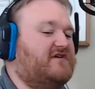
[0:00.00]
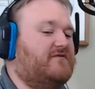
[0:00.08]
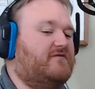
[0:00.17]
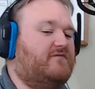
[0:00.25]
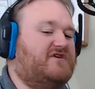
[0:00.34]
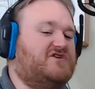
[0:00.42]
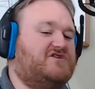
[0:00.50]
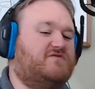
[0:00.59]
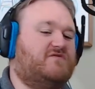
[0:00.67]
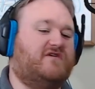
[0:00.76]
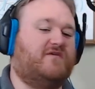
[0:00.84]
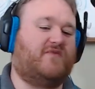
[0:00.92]

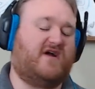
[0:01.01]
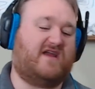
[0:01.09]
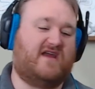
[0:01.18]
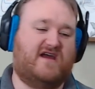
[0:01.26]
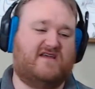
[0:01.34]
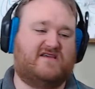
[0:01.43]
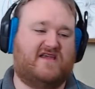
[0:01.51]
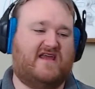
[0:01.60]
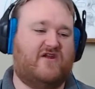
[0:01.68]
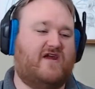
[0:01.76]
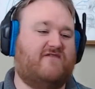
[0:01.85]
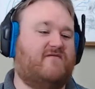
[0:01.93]
a podcast,
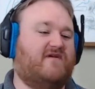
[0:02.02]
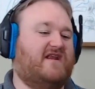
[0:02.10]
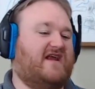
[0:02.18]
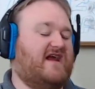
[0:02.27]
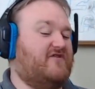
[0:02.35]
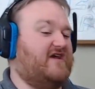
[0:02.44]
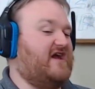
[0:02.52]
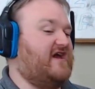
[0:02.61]
like get everybody together,